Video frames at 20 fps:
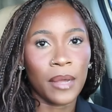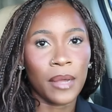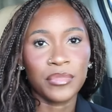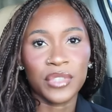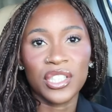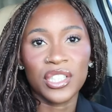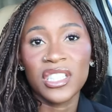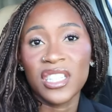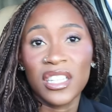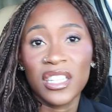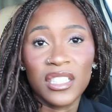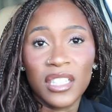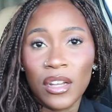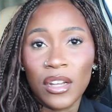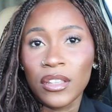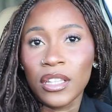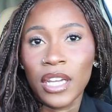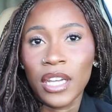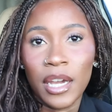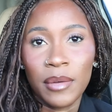I'm just testing
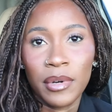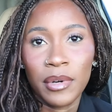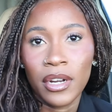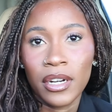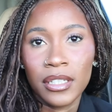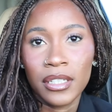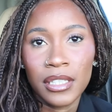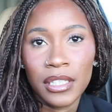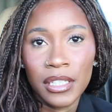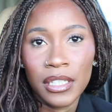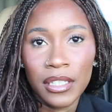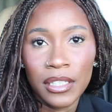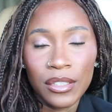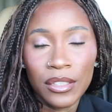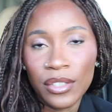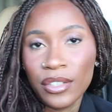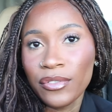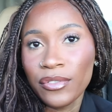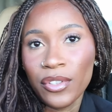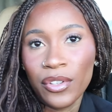out the camera honestly. I
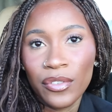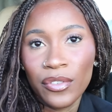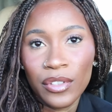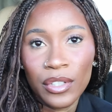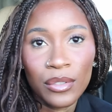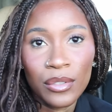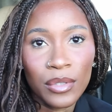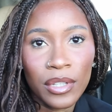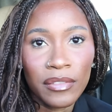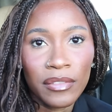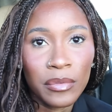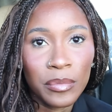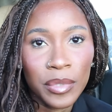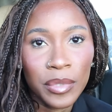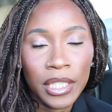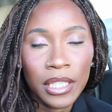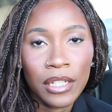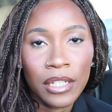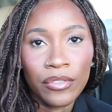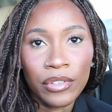don't even know if this will ever
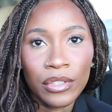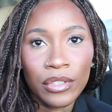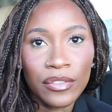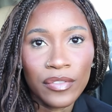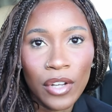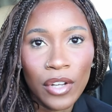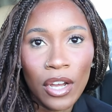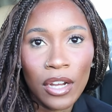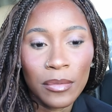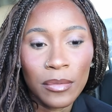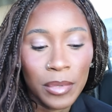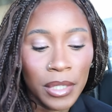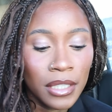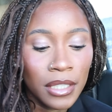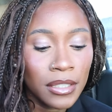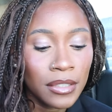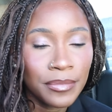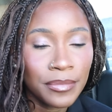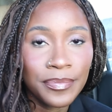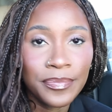be in my real vlog
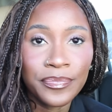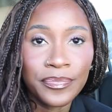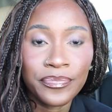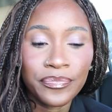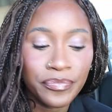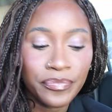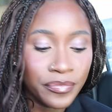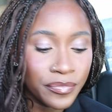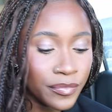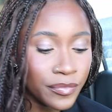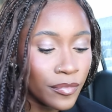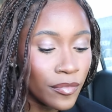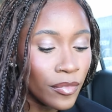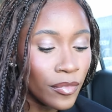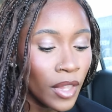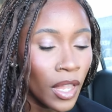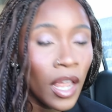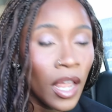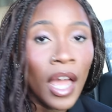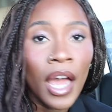but
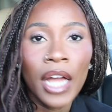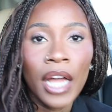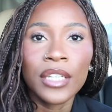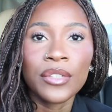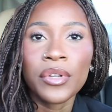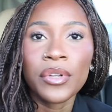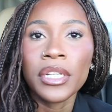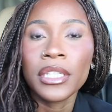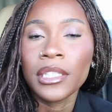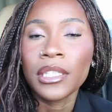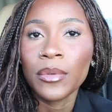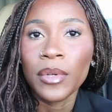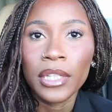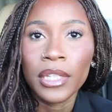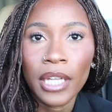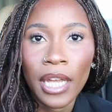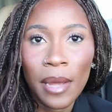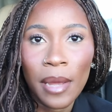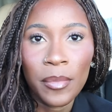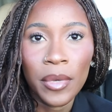I just want to see what
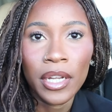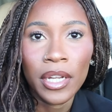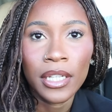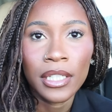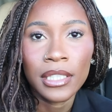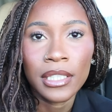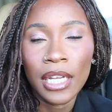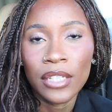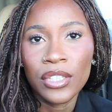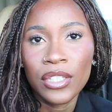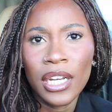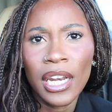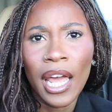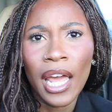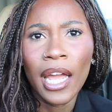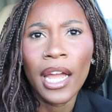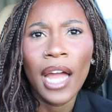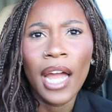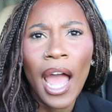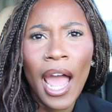the camera is actually
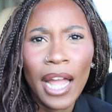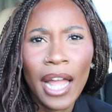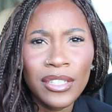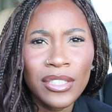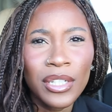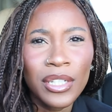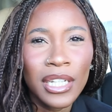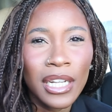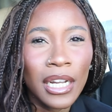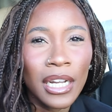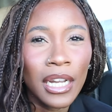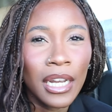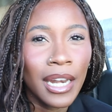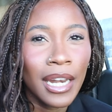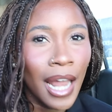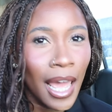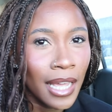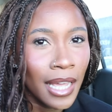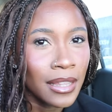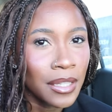like. I actually
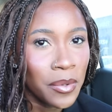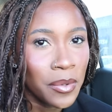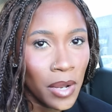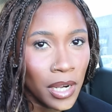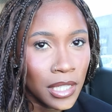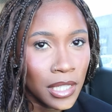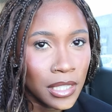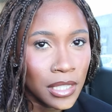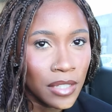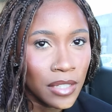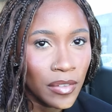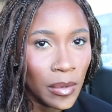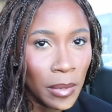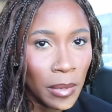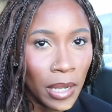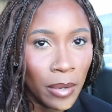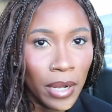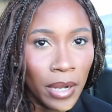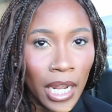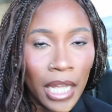like the quality from
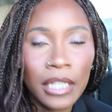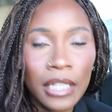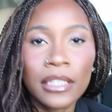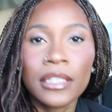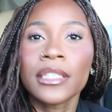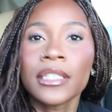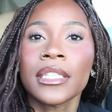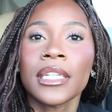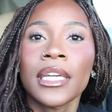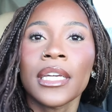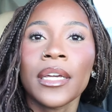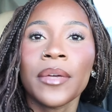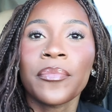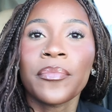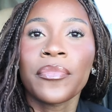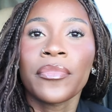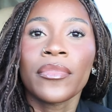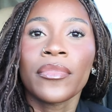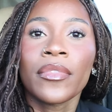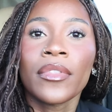like what I can see
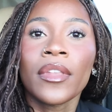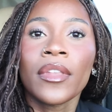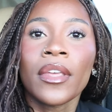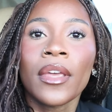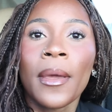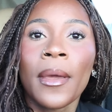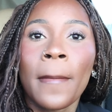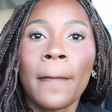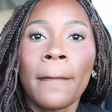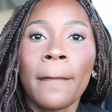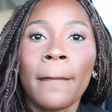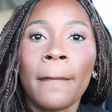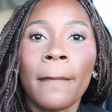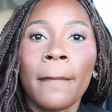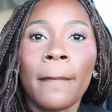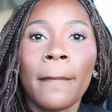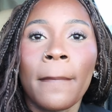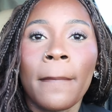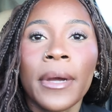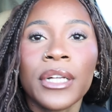
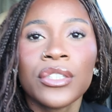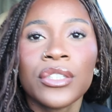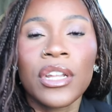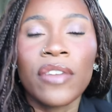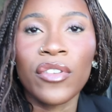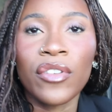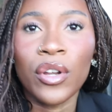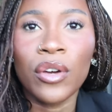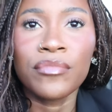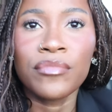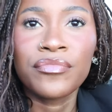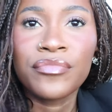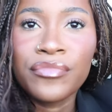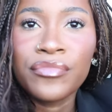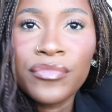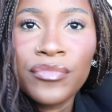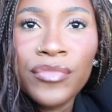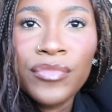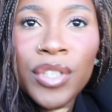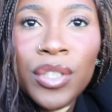but you never know.
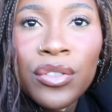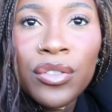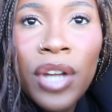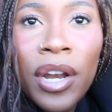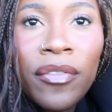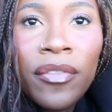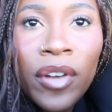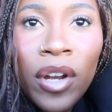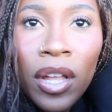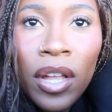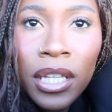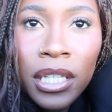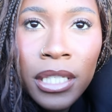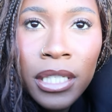I'm still trying to figure out the